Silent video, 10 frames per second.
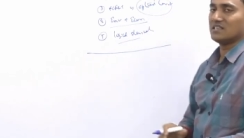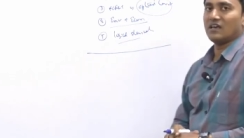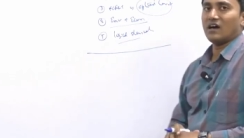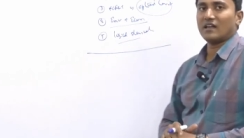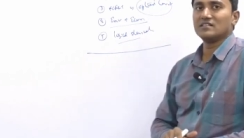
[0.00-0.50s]

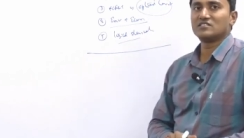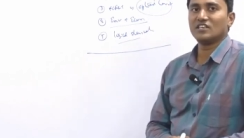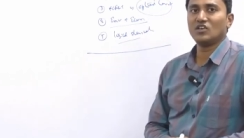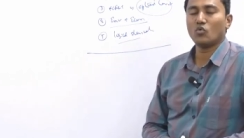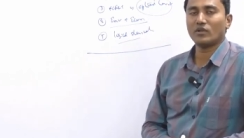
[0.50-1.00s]
Sea, Aral
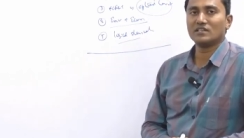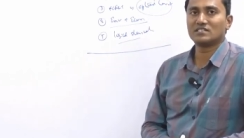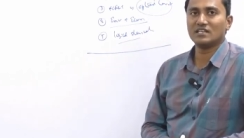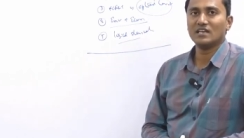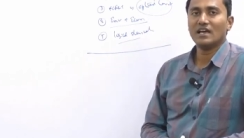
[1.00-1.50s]
Sea, Ural
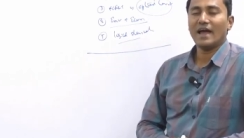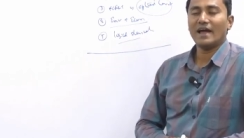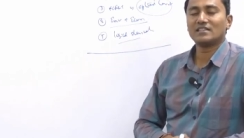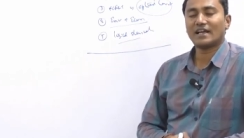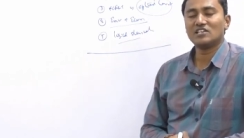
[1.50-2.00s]
Sea,
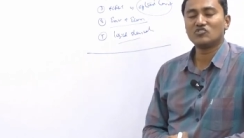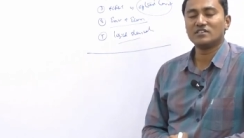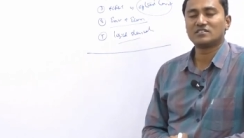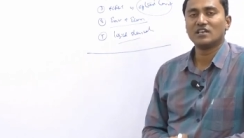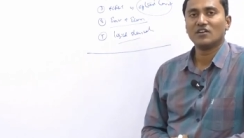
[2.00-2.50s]
and the
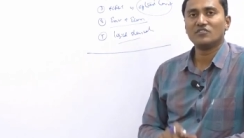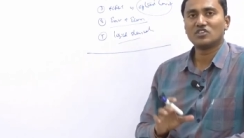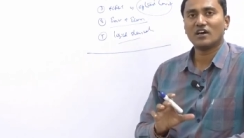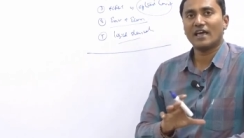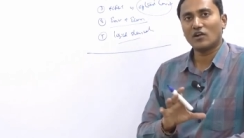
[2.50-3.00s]
countries
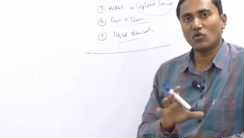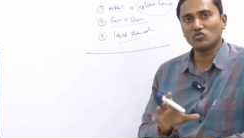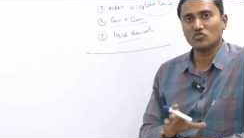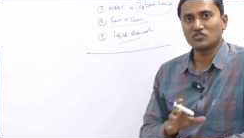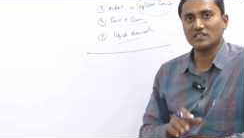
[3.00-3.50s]
which are
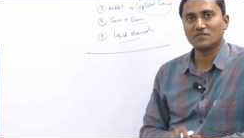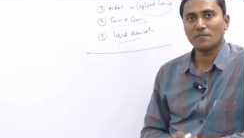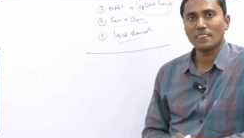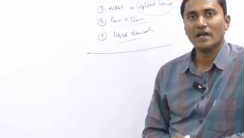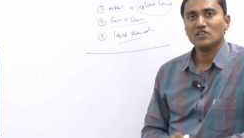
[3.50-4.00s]
around those seas.
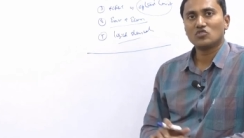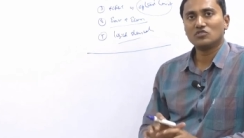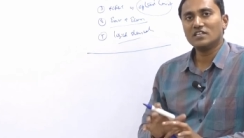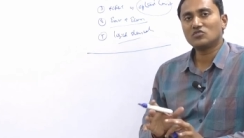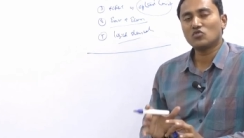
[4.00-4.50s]
So
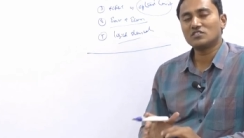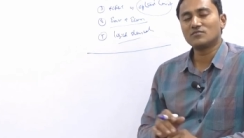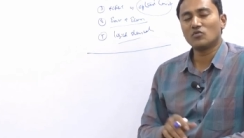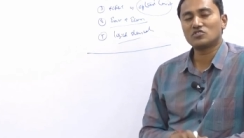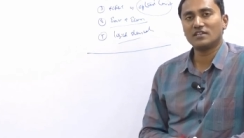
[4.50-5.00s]
these questions
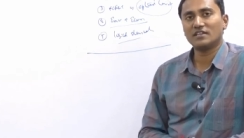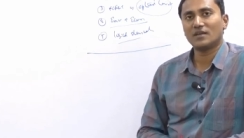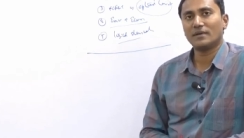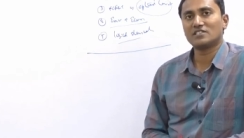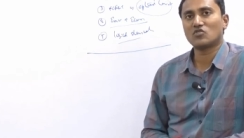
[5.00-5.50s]
mostly
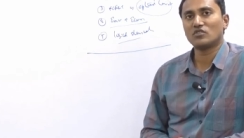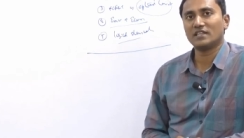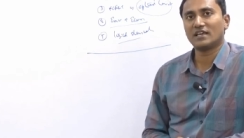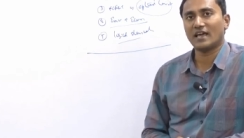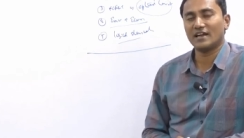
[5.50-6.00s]
are based on
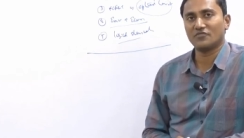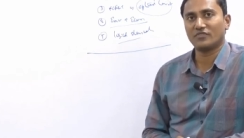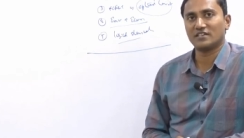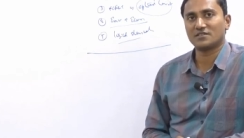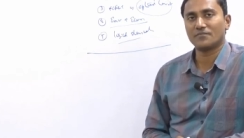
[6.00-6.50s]
the current
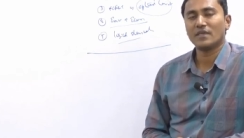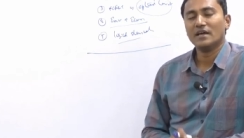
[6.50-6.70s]
affairs.